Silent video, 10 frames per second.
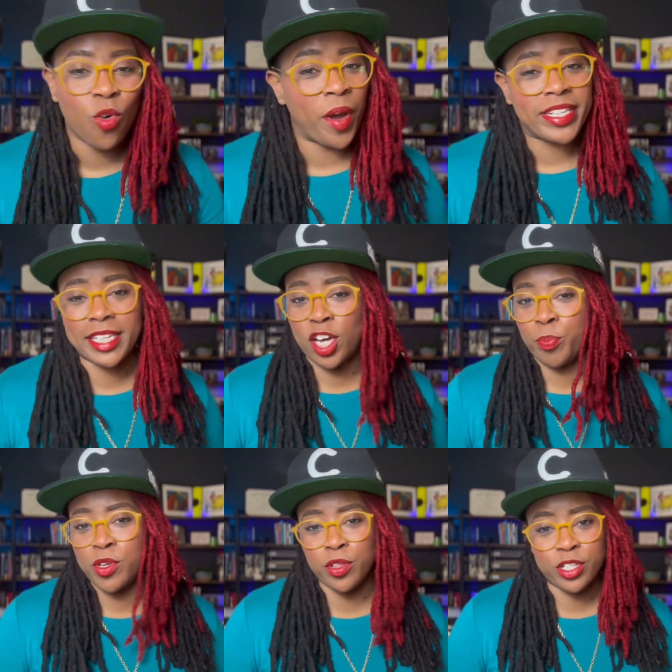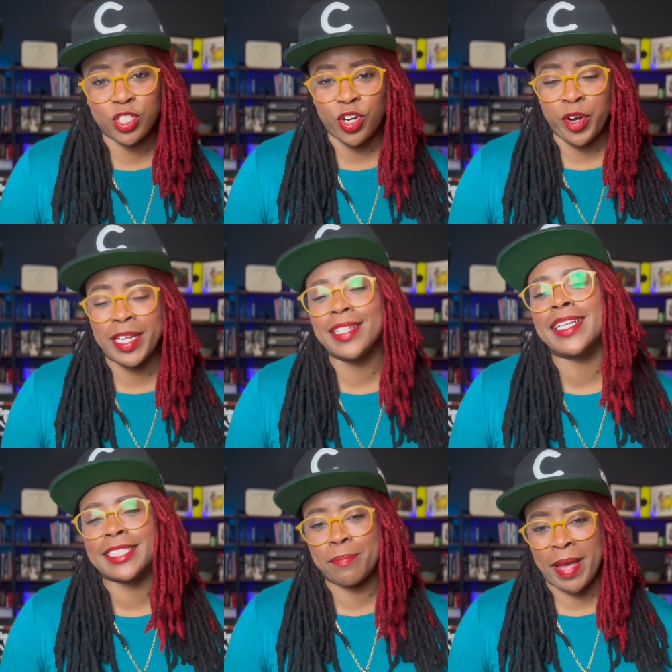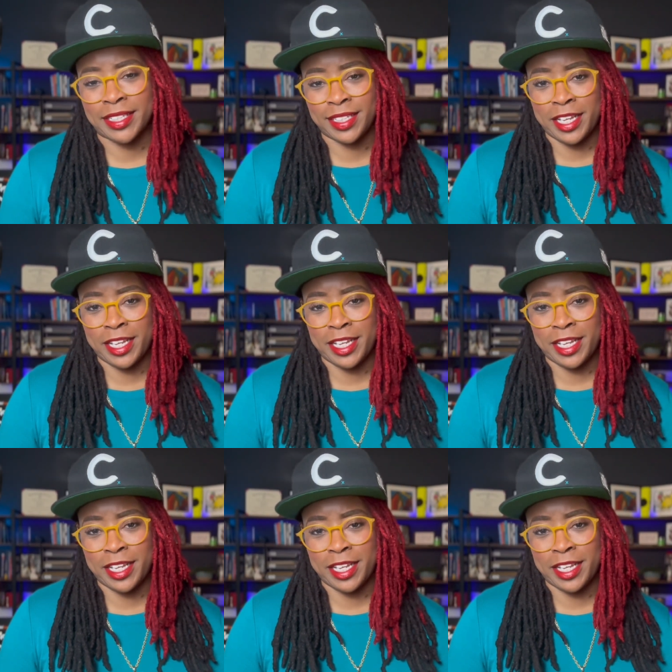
wait to help you on this journey. Let's get back to the